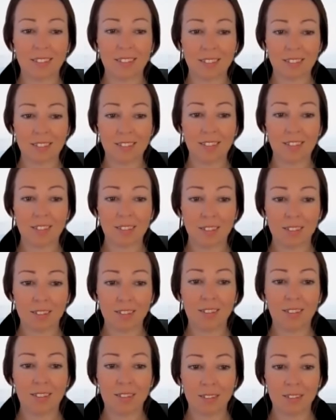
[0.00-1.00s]

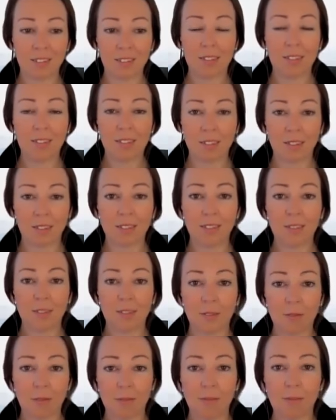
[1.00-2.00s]

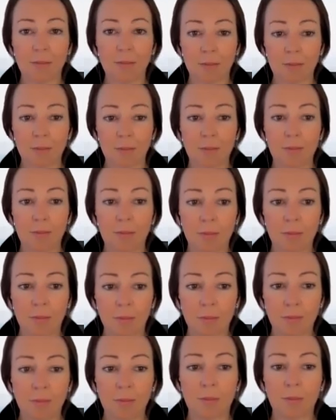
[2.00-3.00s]

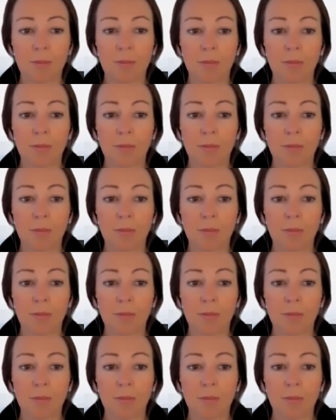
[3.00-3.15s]
(silent)